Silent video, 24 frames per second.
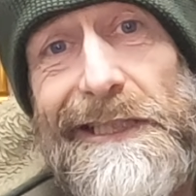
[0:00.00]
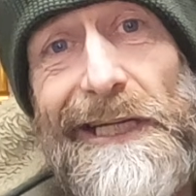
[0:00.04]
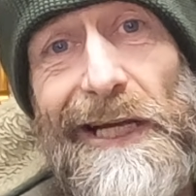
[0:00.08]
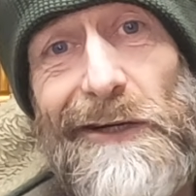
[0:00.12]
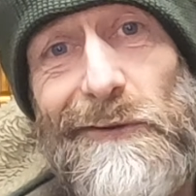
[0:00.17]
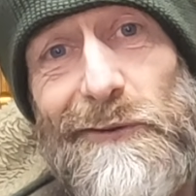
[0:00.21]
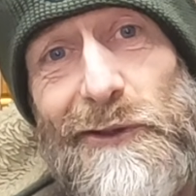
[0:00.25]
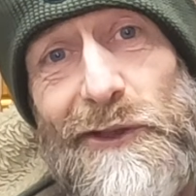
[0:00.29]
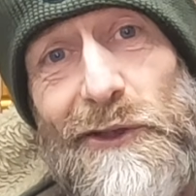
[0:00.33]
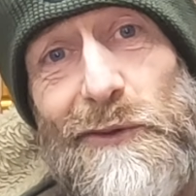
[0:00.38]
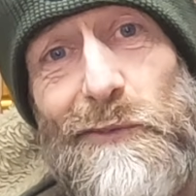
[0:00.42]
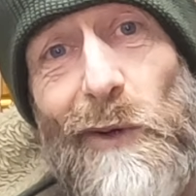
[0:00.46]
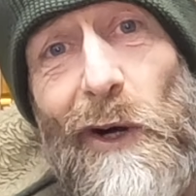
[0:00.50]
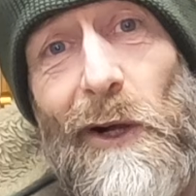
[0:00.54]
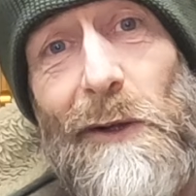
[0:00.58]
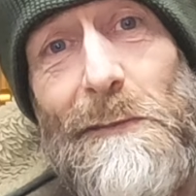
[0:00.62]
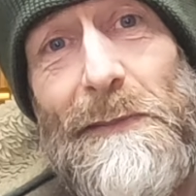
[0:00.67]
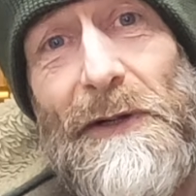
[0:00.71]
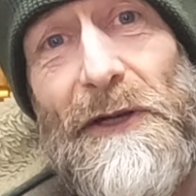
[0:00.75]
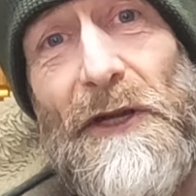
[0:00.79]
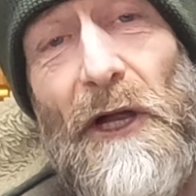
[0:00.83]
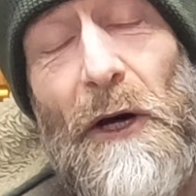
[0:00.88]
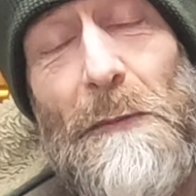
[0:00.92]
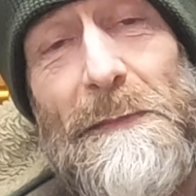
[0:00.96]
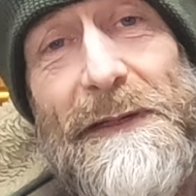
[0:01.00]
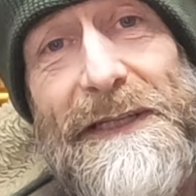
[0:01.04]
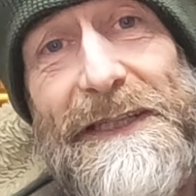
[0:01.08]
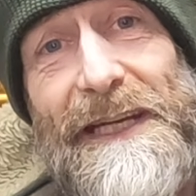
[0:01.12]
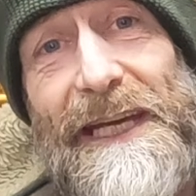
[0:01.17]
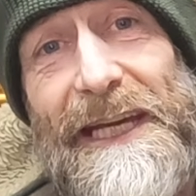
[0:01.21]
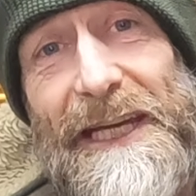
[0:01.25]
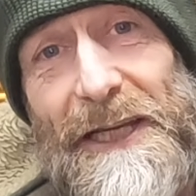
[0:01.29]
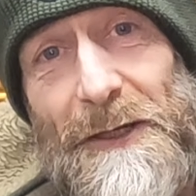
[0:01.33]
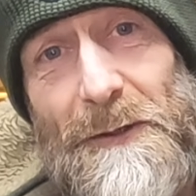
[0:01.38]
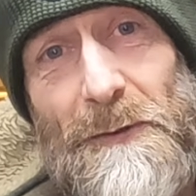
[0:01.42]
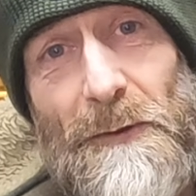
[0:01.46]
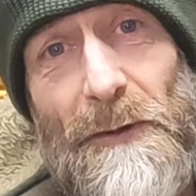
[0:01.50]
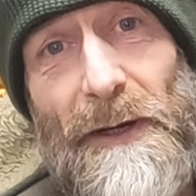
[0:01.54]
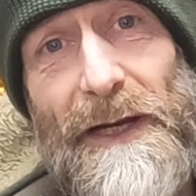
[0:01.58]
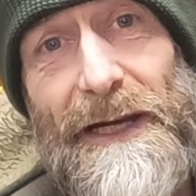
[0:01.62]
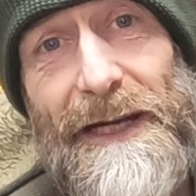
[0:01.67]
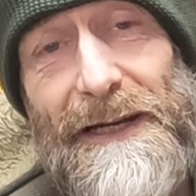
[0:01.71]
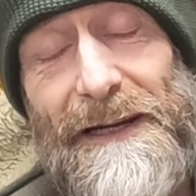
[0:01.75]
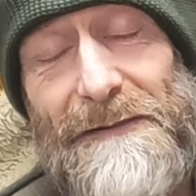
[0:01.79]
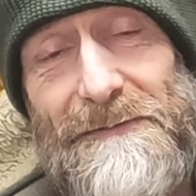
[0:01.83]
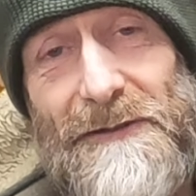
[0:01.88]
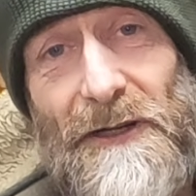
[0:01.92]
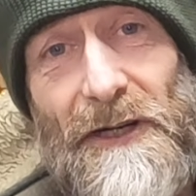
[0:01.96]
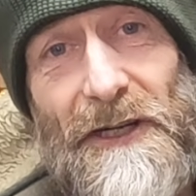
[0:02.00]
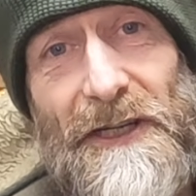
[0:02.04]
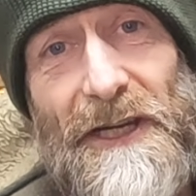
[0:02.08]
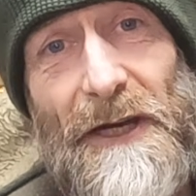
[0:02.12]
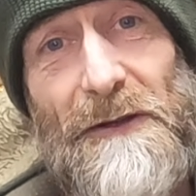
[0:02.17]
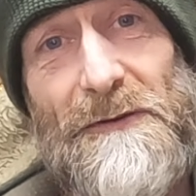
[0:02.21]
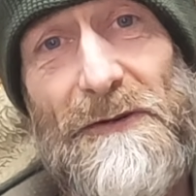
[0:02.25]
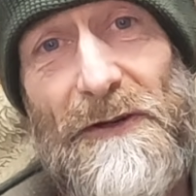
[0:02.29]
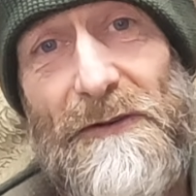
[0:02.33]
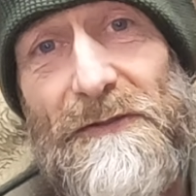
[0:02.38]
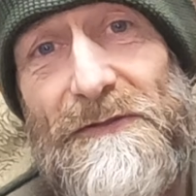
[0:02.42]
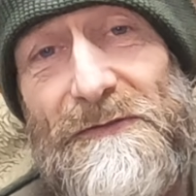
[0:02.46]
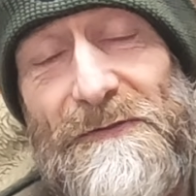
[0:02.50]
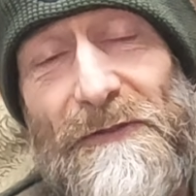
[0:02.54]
Schwalbe Nobby Nick, where I've got to go through